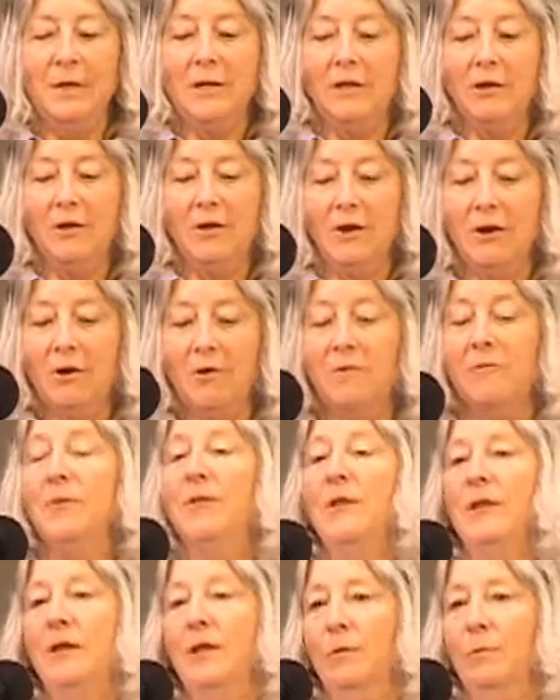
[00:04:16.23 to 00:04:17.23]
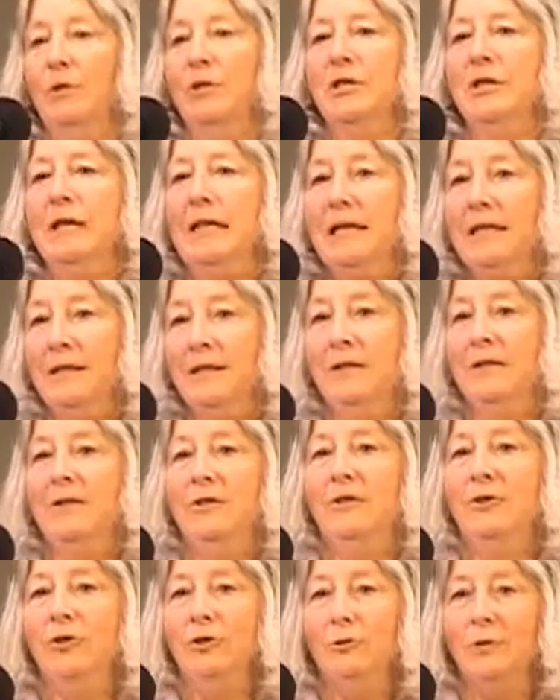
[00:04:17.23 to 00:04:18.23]
the love that was needed
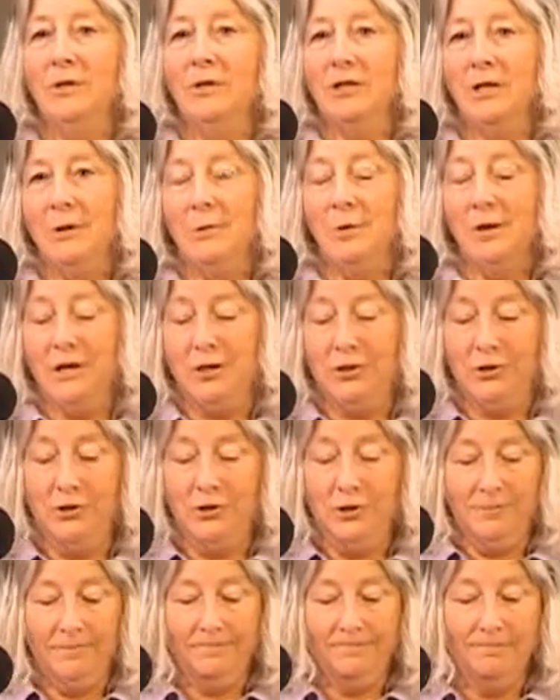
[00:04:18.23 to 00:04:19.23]
to do as they wished.